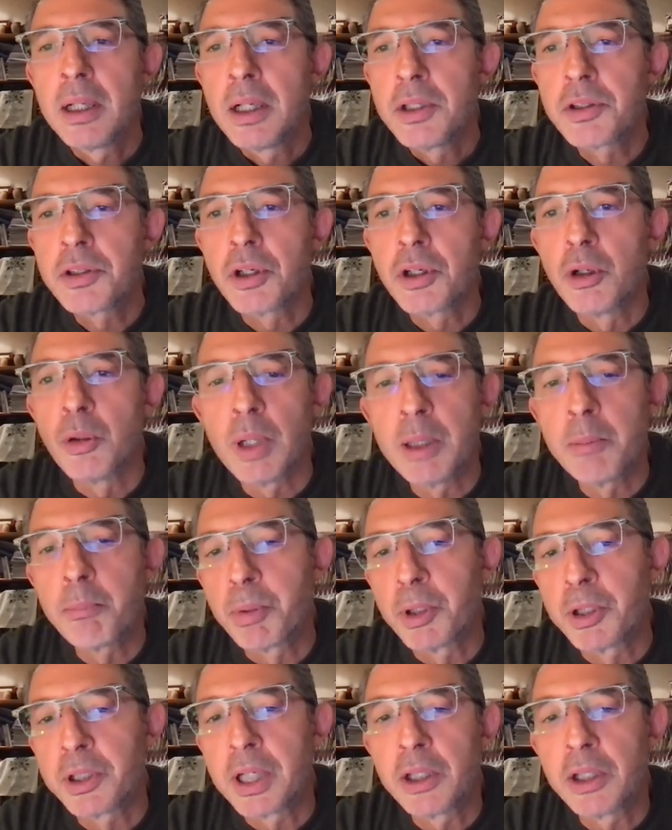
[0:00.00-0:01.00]
So when
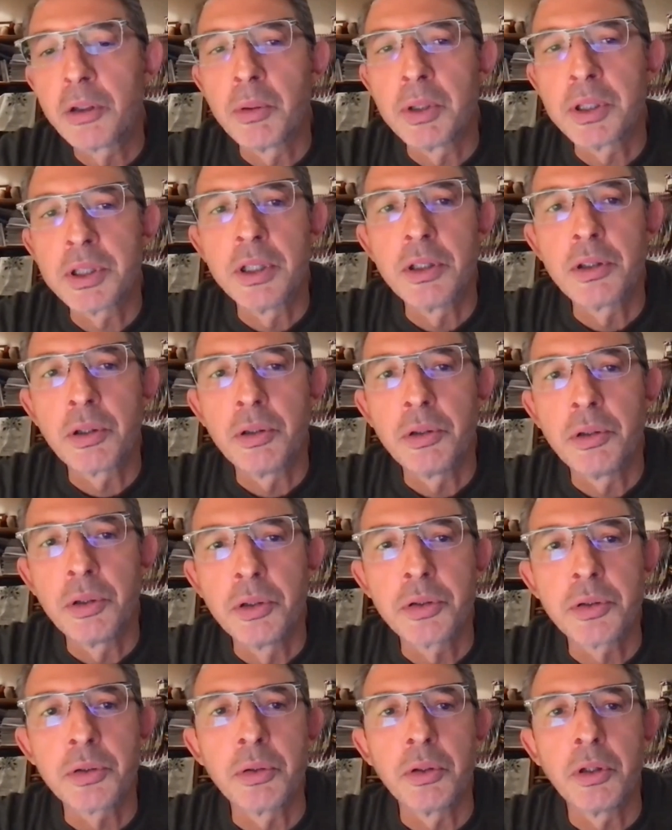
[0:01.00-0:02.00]
potato was
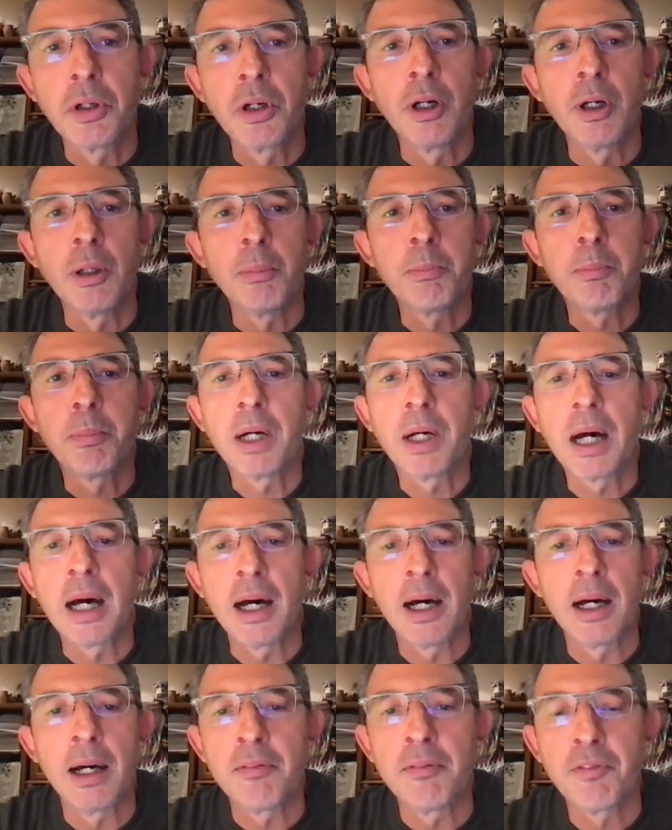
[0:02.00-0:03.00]
introduced to Europe
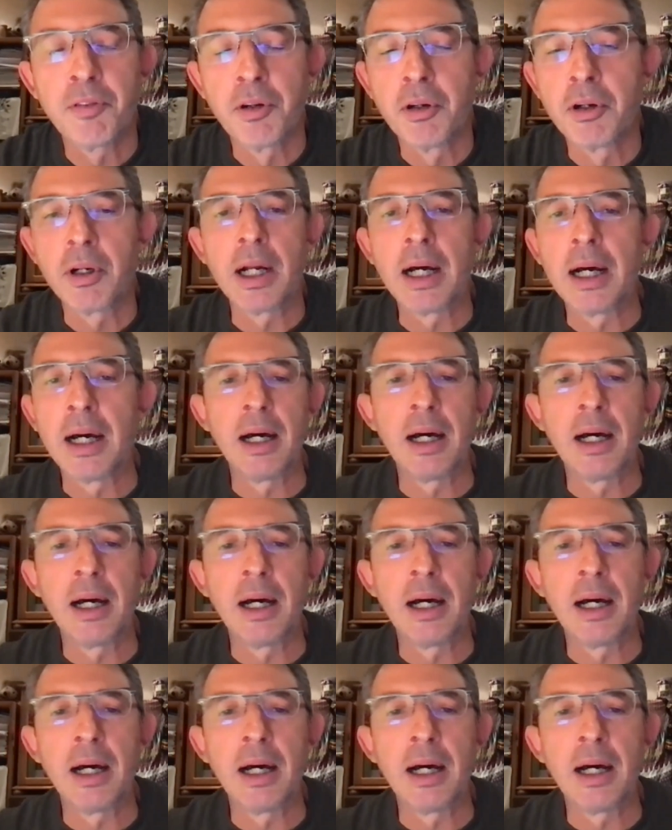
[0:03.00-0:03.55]
for